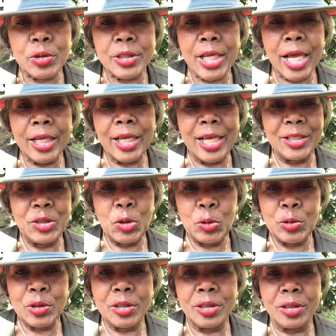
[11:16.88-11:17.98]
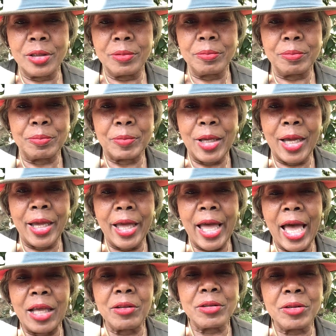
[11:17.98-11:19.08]
not I chose
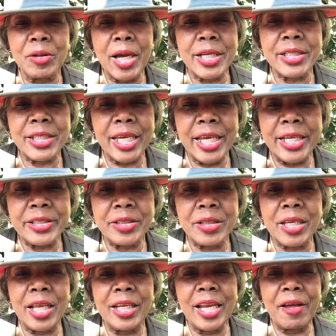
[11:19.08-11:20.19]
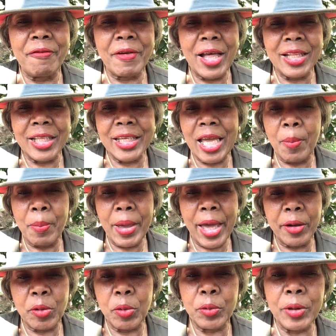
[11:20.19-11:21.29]
I don't know, I changed, and I finally got
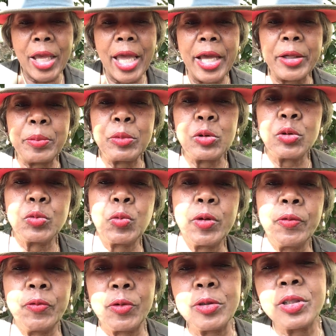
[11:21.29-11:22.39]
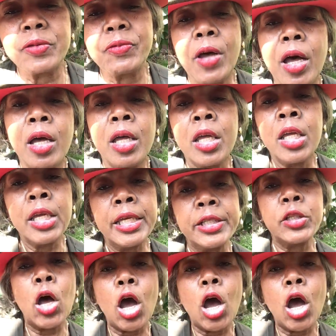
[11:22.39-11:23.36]
back on animals. Well, first of all, it's